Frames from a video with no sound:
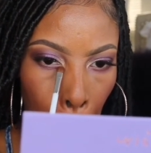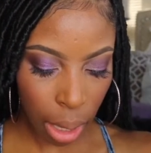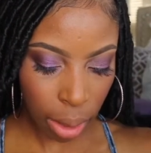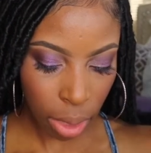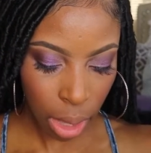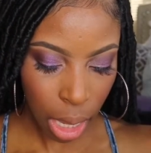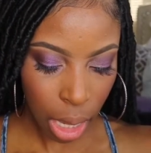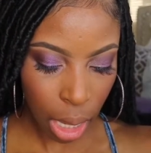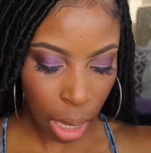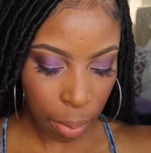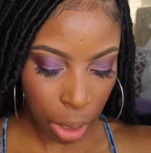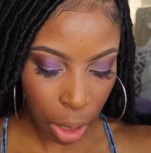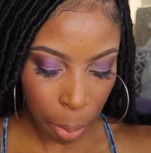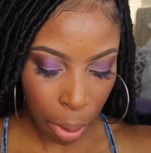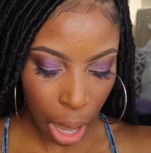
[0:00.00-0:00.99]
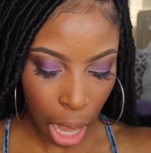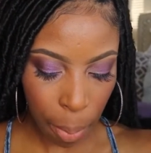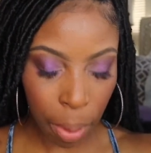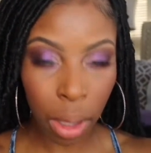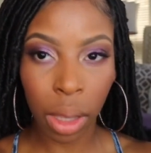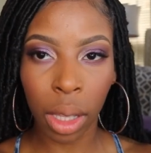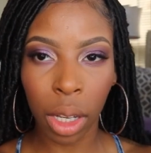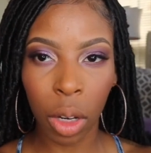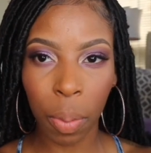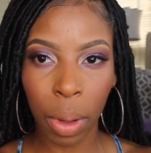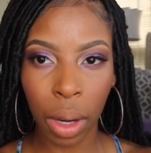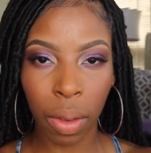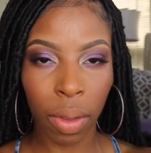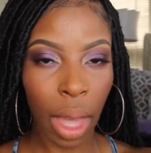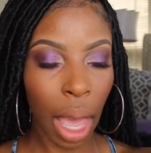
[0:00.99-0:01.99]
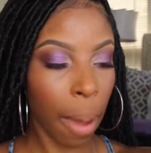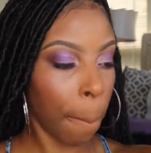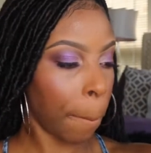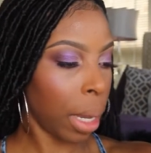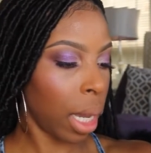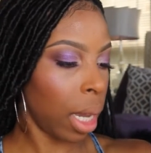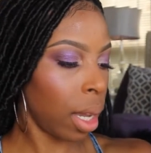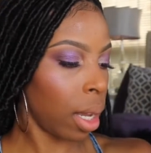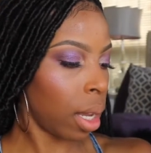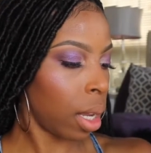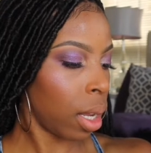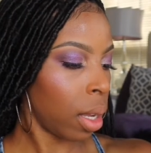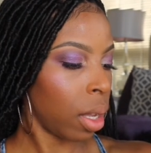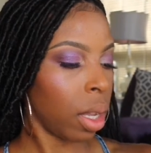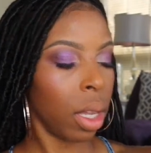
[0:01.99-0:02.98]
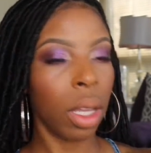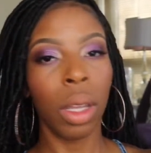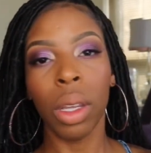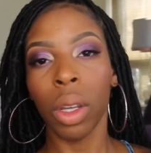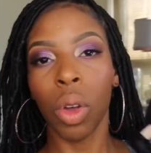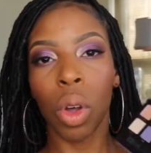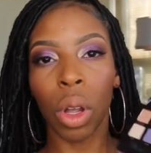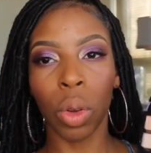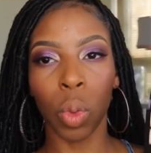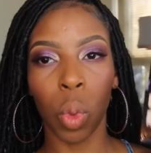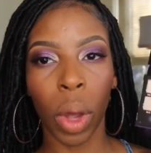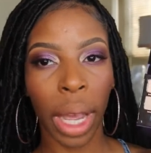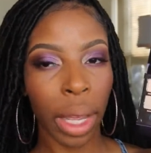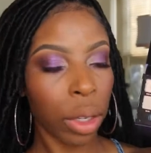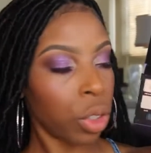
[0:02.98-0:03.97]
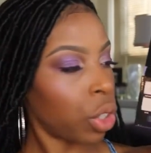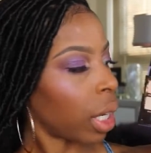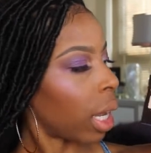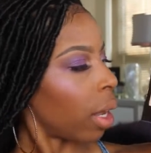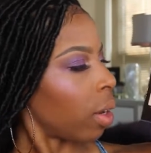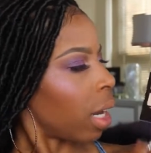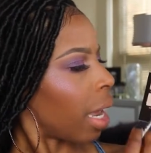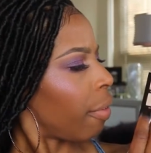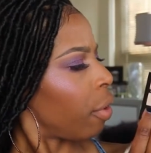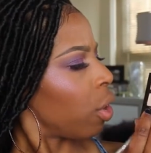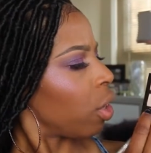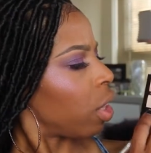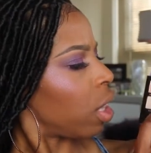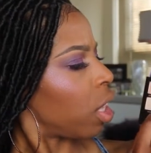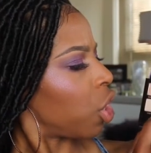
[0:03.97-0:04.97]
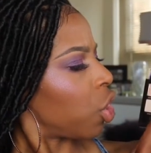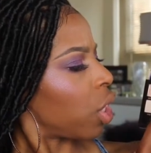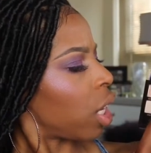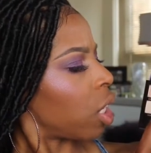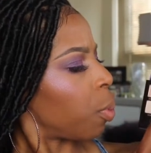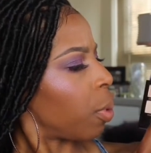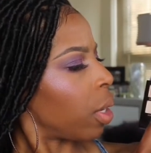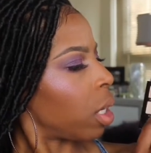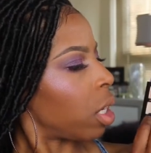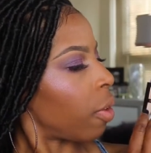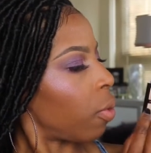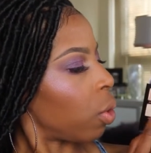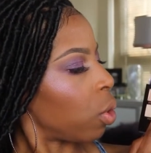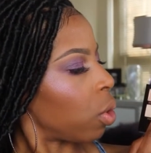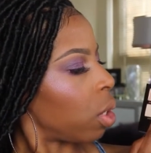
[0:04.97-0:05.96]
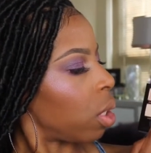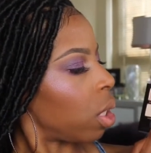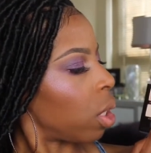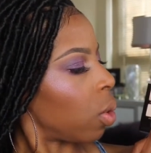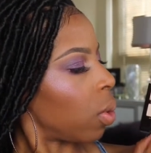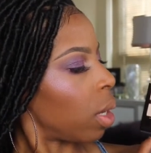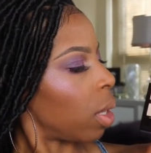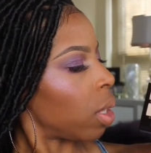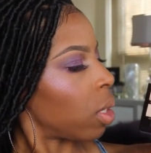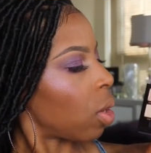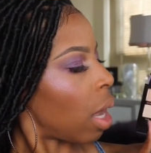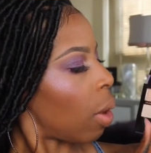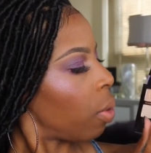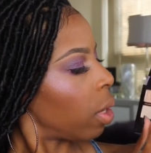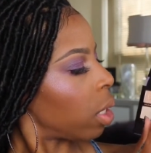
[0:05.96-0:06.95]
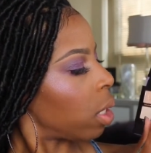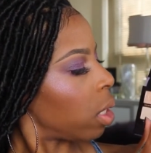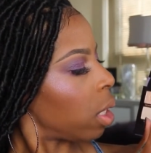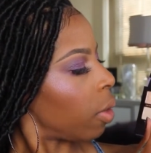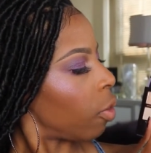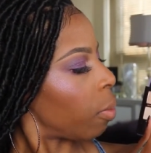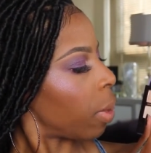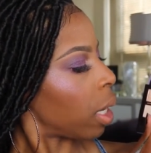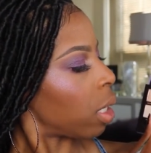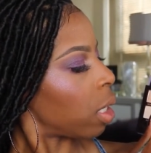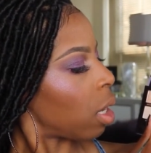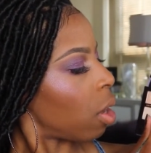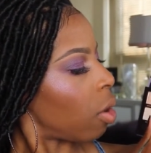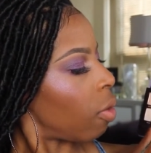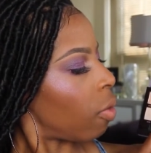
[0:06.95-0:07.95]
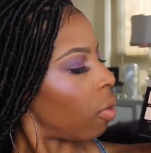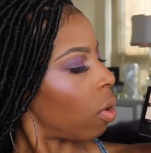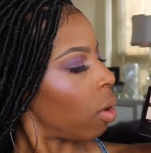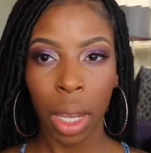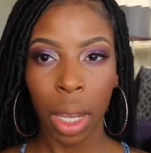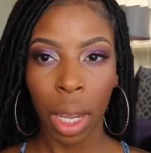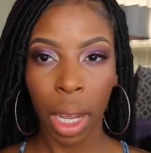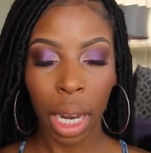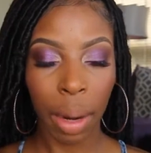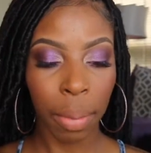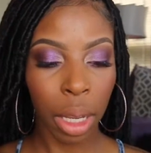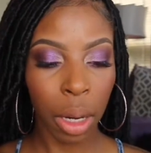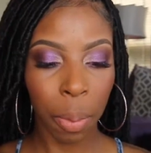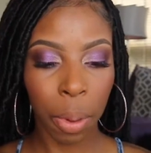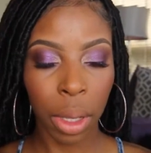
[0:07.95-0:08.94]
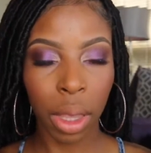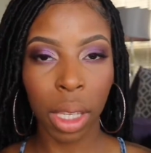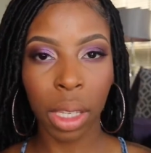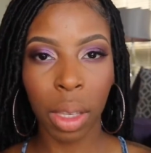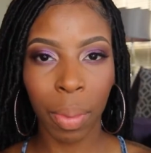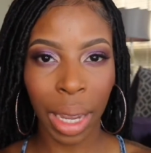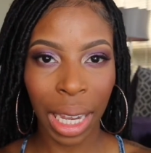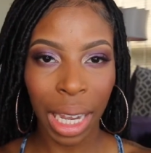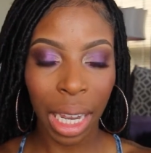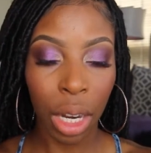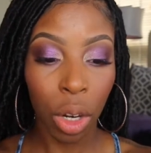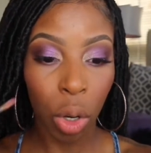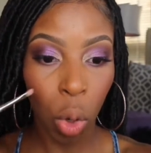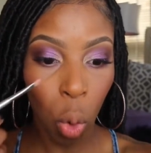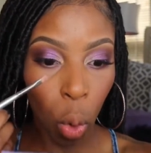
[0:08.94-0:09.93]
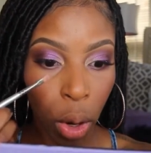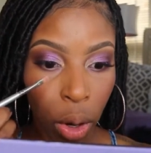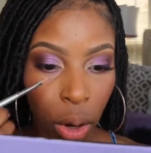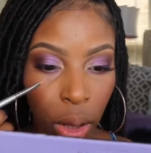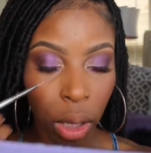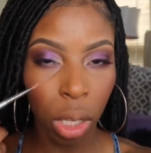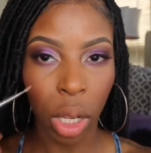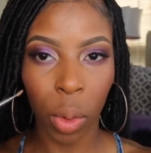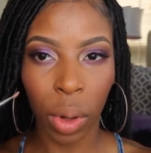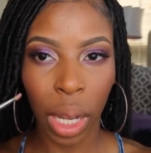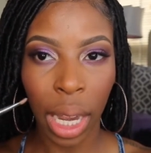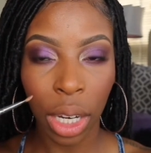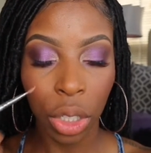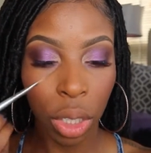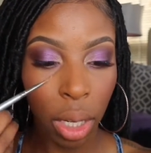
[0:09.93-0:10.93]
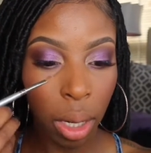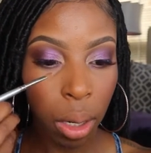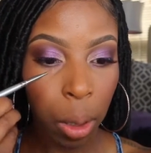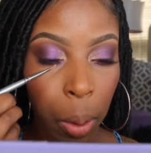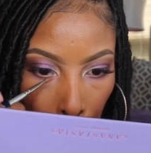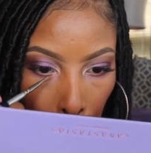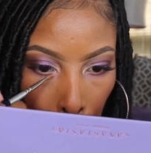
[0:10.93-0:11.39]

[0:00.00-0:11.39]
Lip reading: I think I'm gonna pop a little bit of that pink called Wild Child. I've heard this shade is pretty difficult to deal with, so I wanna see it for myself. And I'm gonna put this in my inner corner on the lower lash line.